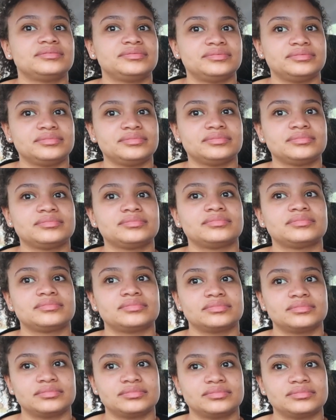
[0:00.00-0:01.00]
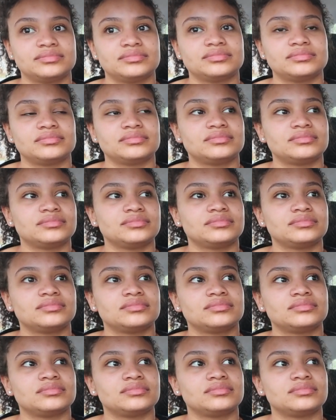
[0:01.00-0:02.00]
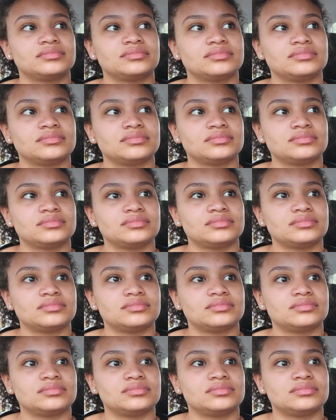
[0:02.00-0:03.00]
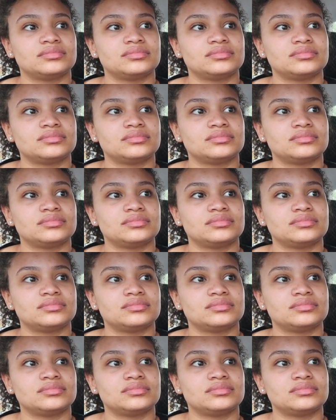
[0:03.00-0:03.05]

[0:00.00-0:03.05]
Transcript: (silent)